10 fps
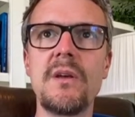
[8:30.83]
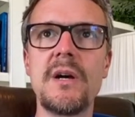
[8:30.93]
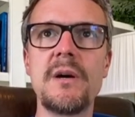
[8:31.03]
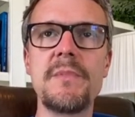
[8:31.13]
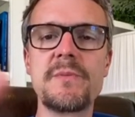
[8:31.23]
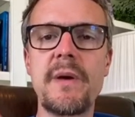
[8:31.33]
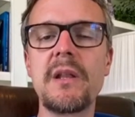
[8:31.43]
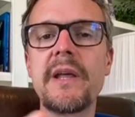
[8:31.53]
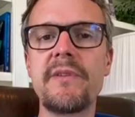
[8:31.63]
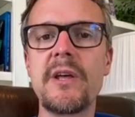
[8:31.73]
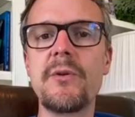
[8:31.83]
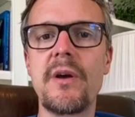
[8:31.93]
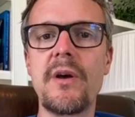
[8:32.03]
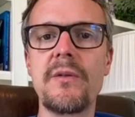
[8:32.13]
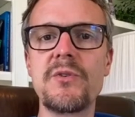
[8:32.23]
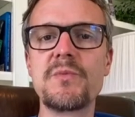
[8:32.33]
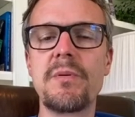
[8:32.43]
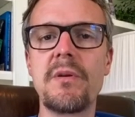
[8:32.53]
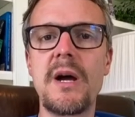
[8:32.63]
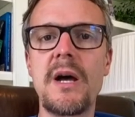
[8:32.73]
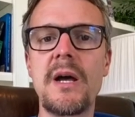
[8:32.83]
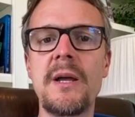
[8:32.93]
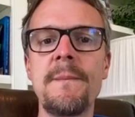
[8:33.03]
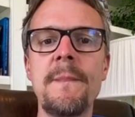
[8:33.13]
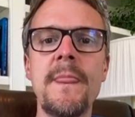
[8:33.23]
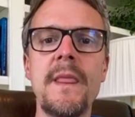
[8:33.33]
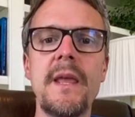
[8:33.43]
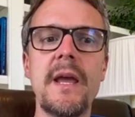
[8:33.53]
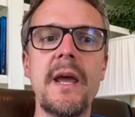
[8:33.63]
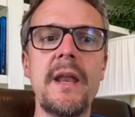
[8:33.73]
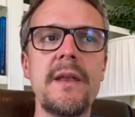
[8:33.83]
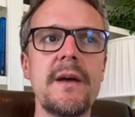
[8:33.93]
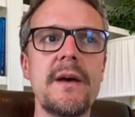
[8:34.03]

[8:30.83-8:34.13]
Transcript: is about $1,100 per eye, and